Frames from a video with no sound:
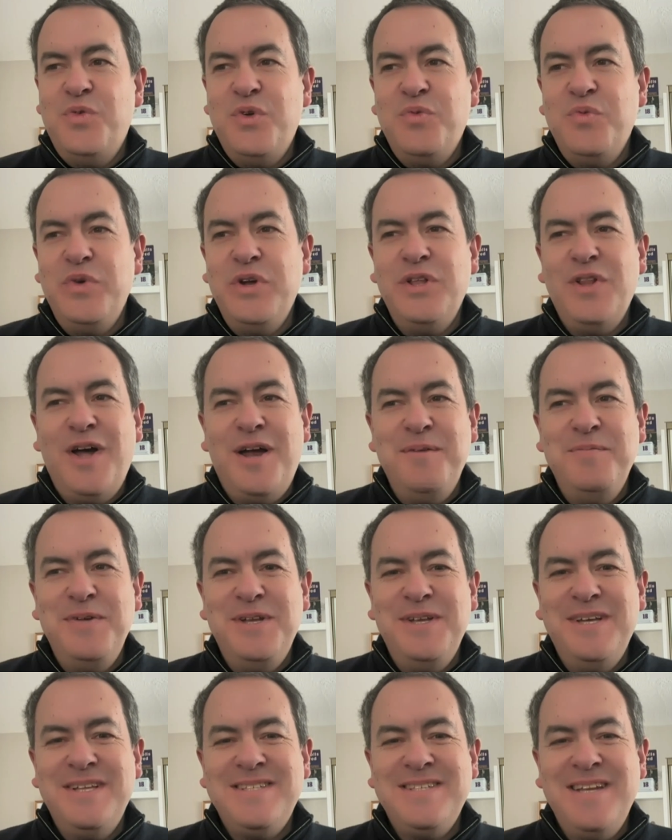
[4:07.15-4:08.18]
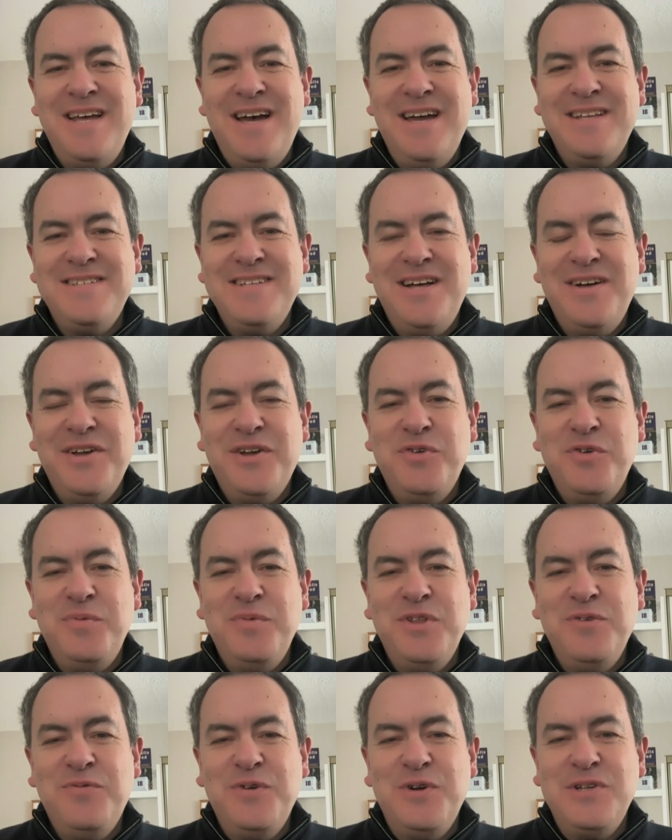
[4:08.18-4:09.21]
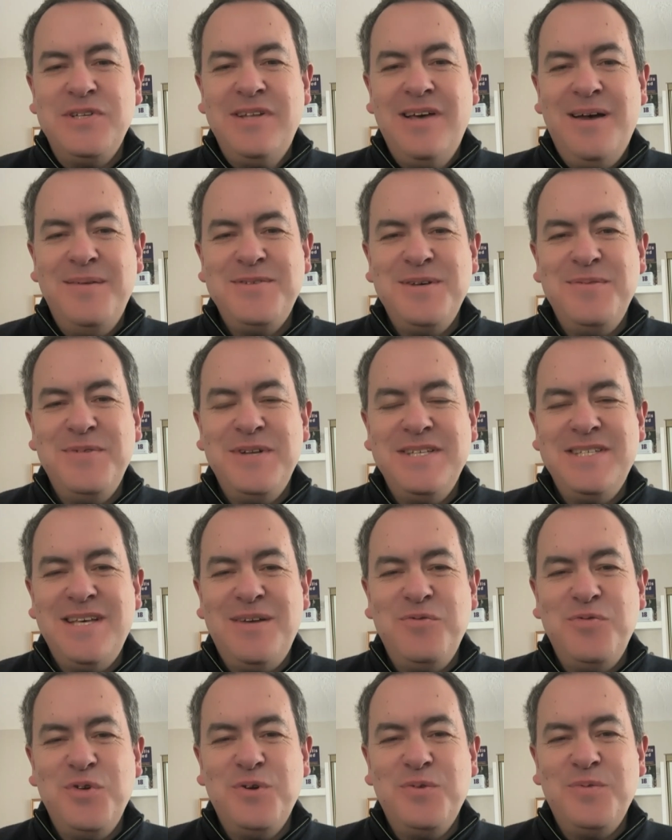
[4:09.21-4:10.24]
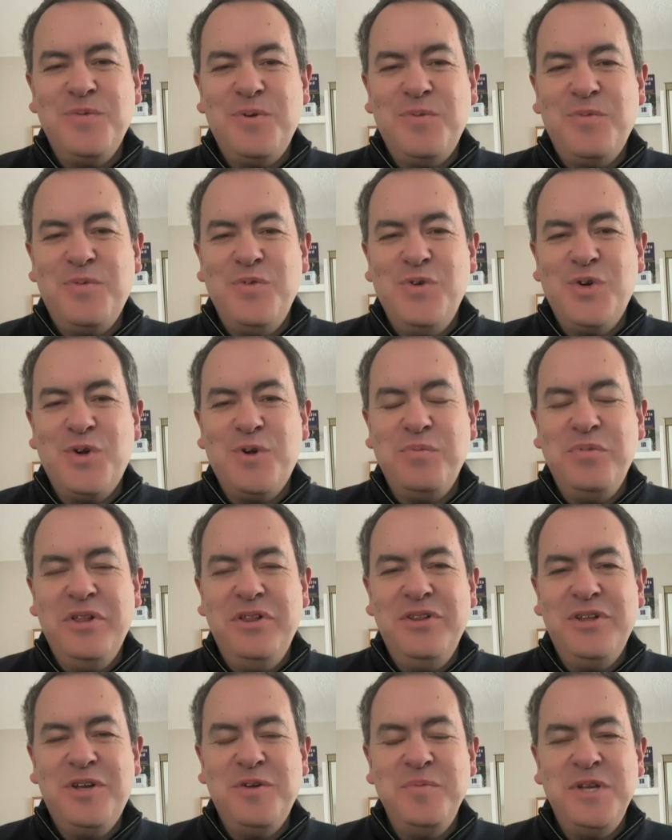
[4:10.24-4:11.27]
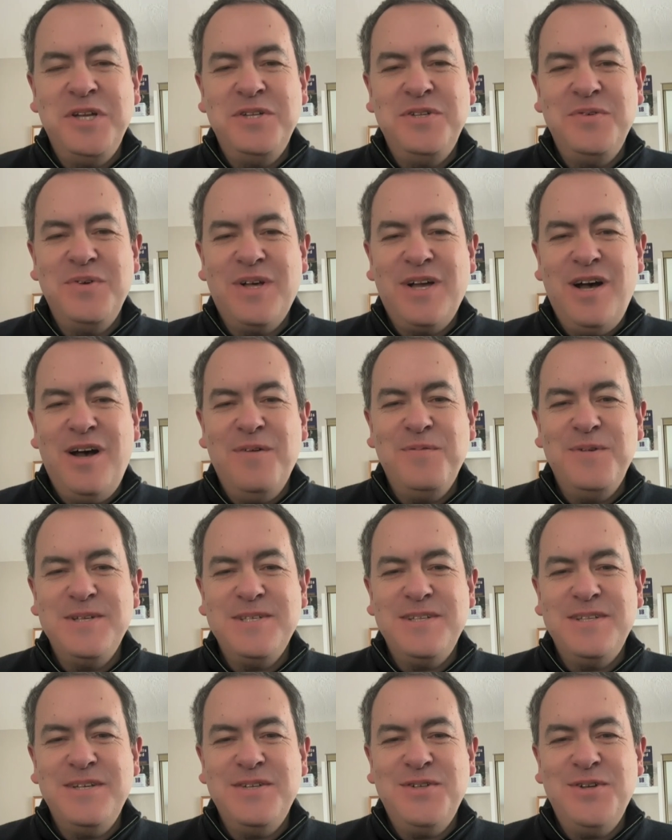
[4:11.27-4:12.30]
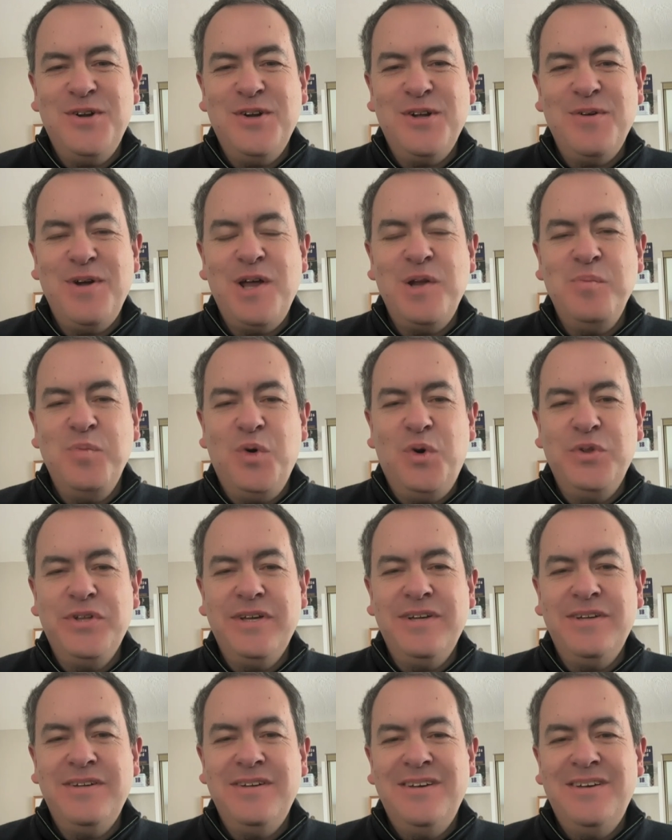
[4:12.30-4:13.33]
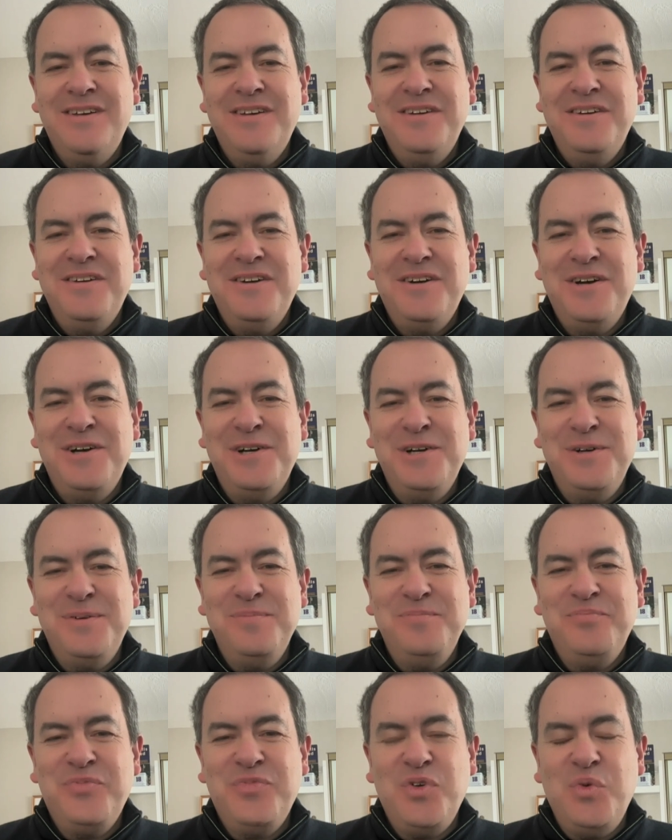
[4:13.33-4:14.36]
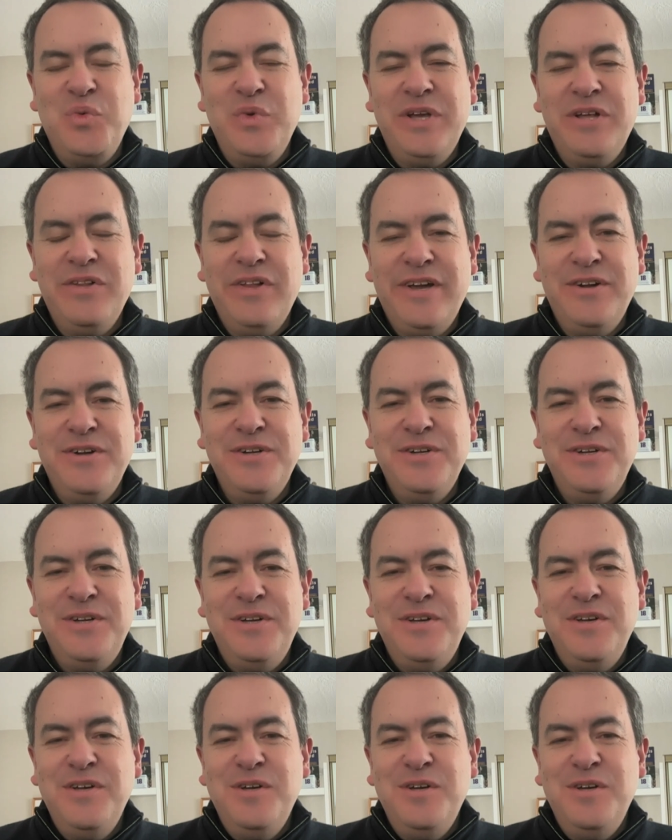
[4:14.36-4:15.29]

with realignment, it's not, it's not like it would be the first time somebody said we're, we're completely committed to the conference and then turning around and bolting um, a week later.